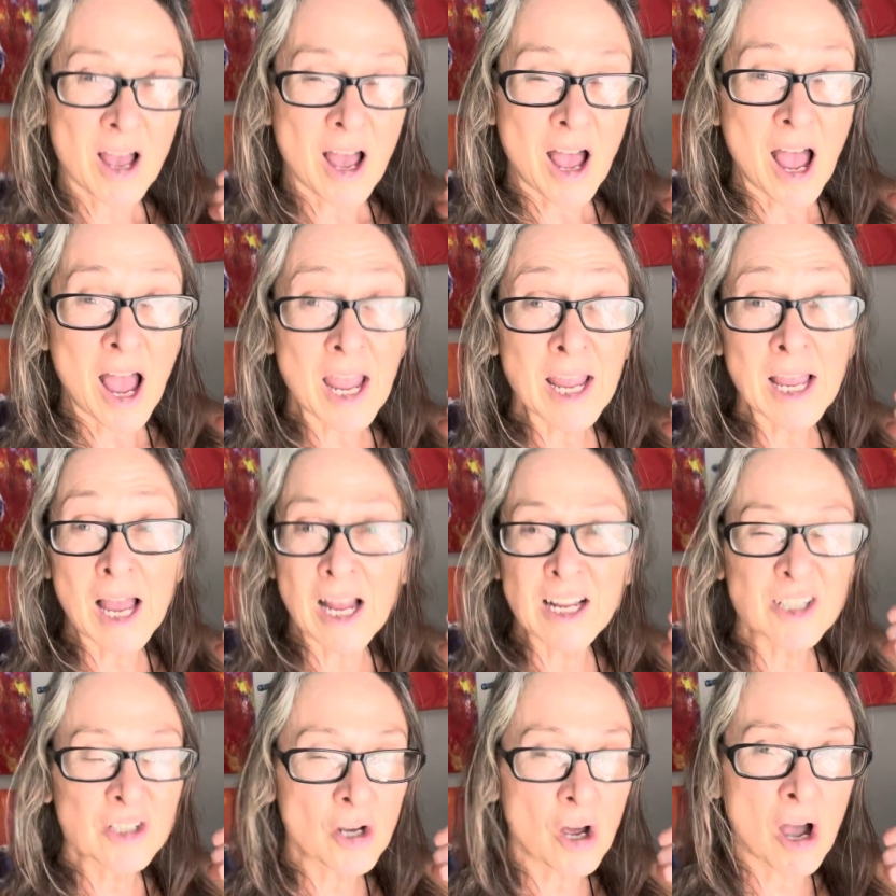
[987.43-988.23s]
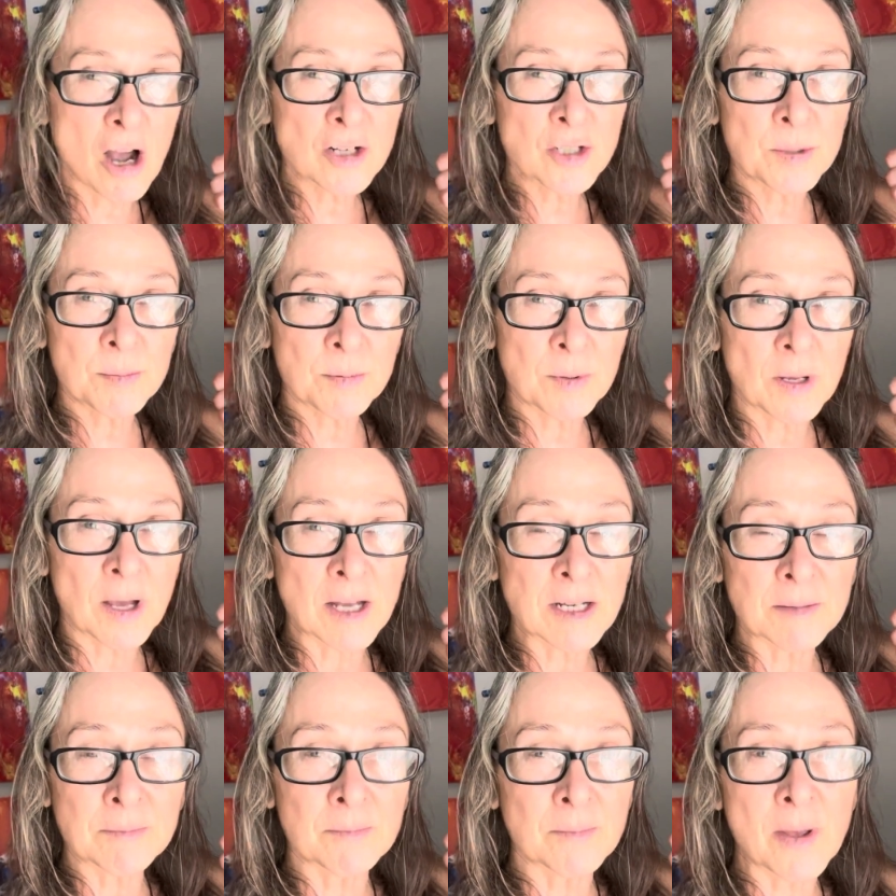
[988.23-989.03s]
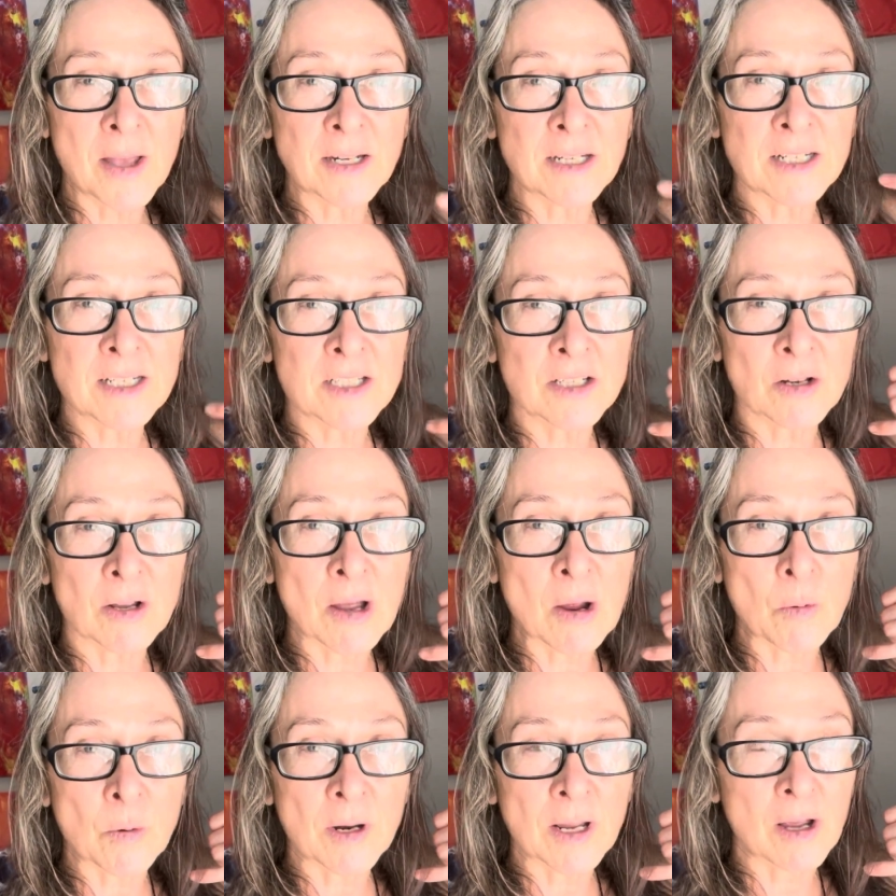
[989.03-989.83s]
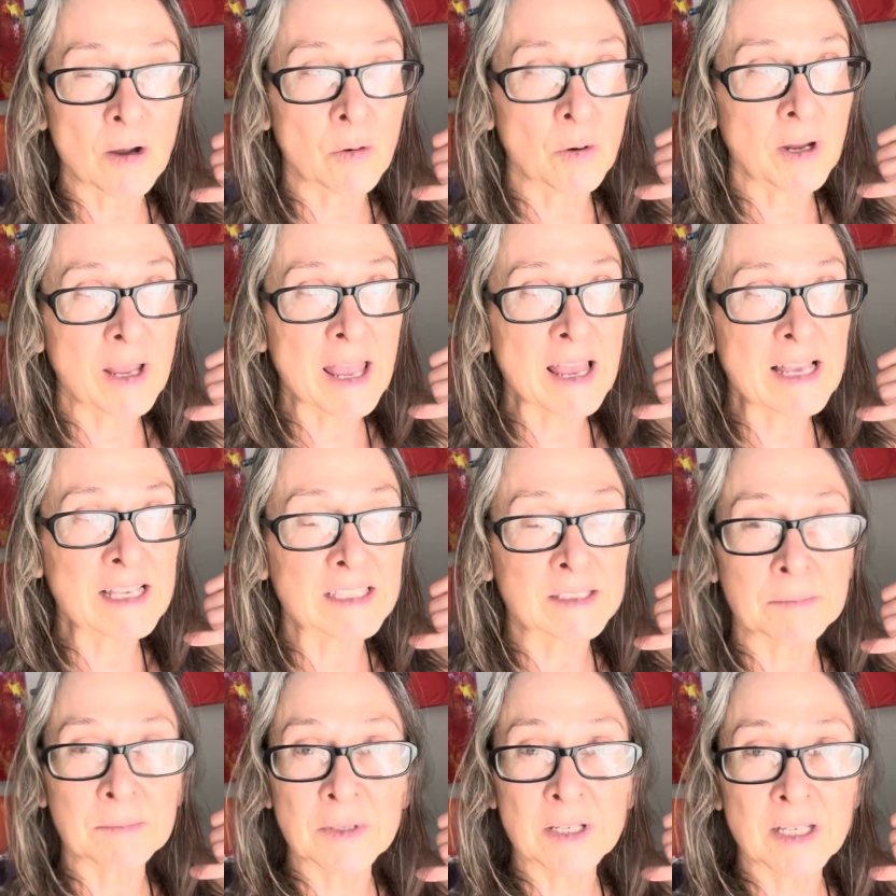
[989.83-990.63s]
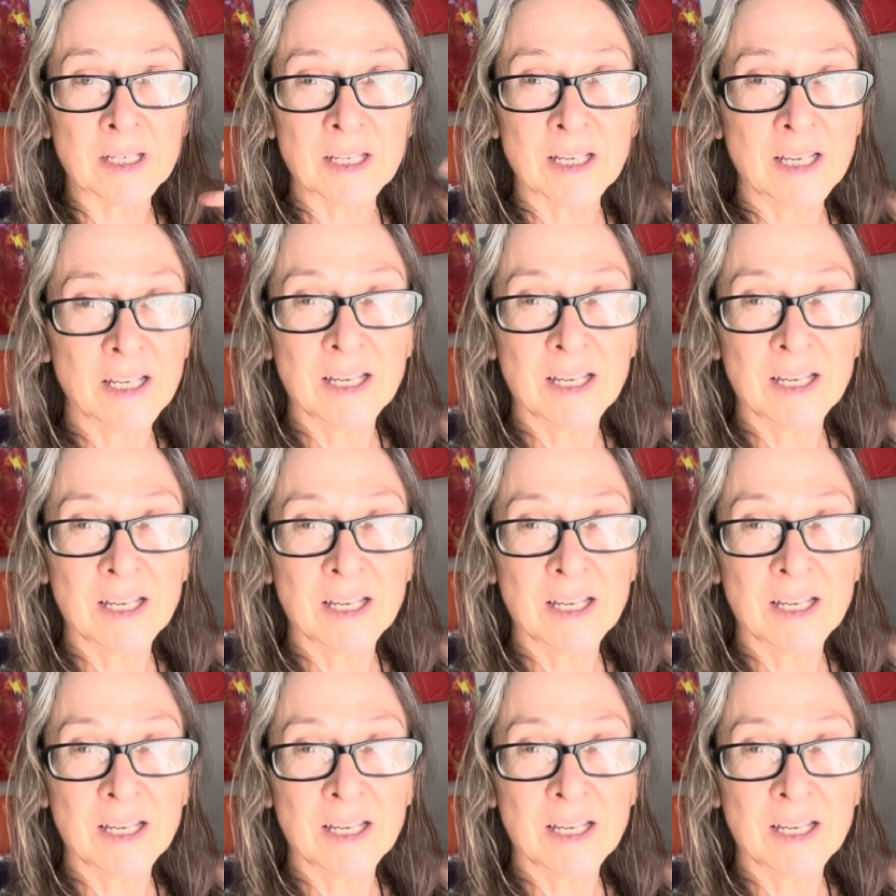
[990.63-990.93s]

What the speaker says: I talked to men into orgasming.